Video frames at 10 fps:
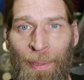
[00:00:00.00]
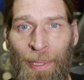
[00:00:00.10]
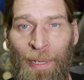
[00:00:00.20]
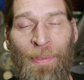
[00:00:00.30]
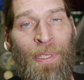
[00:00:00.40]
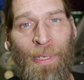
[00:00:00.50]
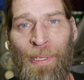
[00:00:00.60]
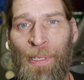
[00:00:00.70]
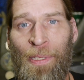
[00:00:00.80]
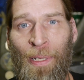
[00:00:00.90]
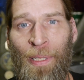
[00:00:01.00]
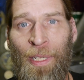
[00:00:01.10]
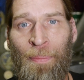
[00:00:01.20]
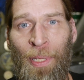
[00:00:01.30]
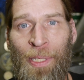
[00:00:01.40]
Even statistically,
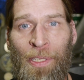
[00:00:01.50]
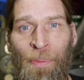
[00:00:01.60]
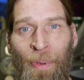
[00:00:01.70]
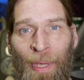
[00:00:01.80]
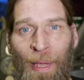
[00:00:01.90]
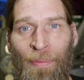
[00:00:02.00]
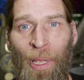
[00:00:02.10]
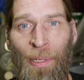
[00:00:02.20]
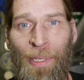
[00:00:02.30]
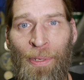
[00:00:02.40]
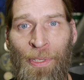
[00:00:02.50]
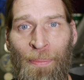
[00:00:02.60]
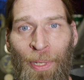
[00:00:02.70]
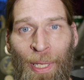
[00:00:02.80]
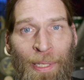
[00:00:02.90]
in places where they have lockdowns
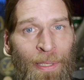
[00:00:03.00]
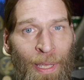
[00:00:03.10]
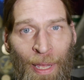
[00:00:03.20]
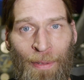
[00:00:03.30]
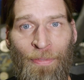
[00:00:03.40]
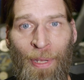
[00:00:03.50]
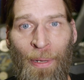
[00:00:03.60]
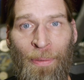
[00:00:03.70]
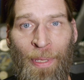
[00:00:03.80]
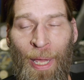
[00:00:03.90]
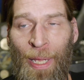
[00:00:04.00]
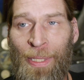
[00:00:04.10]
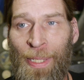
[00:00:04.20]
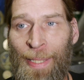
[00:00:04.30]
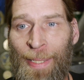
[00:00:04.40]
in place, they have found
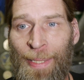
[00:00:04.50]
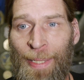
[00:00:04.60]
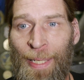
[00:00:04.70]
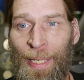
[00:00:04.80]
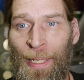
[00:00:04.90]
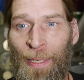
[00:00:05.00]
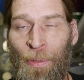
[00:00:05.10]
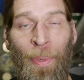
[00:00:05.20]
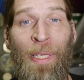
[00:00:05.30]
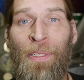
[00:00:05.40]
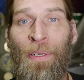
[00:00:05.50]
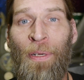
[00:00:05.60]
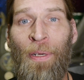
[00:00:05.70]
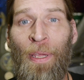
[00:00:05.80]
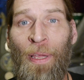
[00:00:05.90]
that uh, the rates
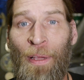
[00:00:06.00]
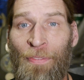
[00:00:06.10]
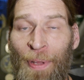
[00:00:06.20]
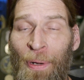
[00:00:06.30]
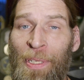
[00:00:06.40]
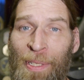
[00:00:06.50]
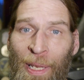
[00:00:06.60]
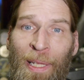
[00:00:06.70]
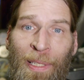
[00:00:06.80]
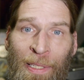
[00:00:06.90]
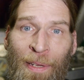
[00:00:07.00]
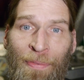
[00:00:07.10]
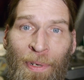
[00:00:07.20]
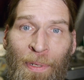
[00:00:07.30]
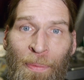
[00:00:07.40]
are a very slightly different.